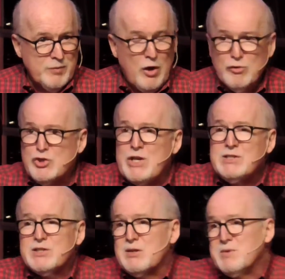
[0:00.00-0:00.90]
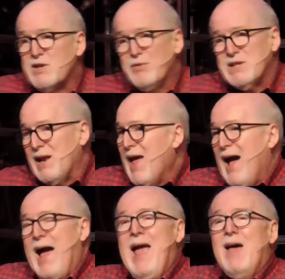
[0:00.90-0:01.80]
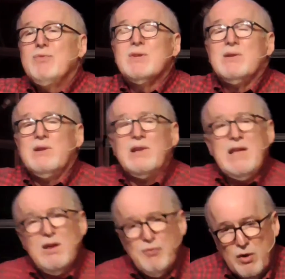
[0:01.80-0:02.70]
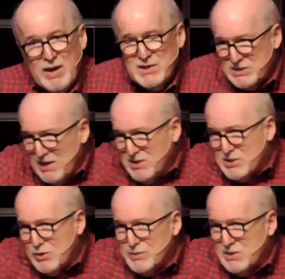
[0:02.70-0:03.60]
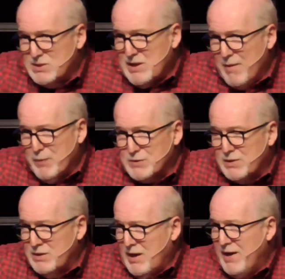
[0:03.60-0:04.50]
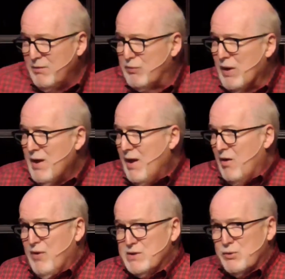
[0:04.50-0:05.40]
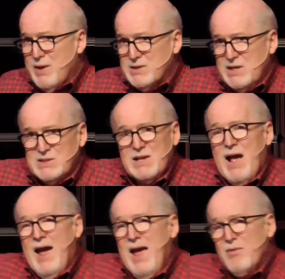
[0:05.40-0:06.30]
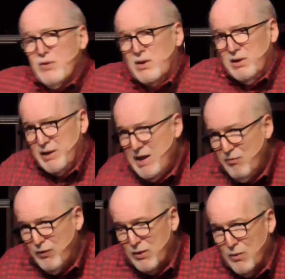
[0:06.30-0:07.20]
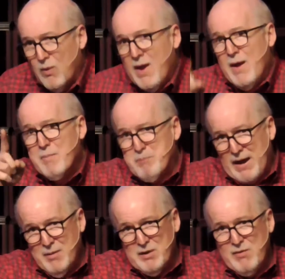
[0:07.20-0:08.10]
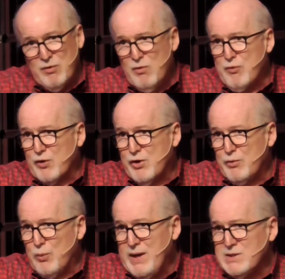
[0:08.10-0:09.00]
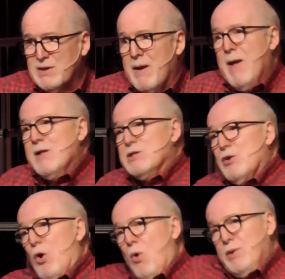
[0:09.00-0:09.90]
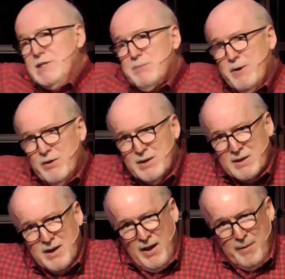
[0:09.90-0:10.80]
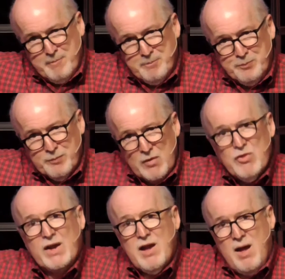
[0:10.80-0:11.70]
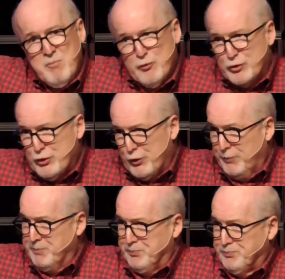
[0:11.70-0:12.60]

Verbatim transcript: You know, Jesus himself said, I have to leave you. He said this to his disciples on the night of his arrest. He said, I have to leave you, but I'm leaving you for good reason, so the Holy Spirit can come, the Comforter.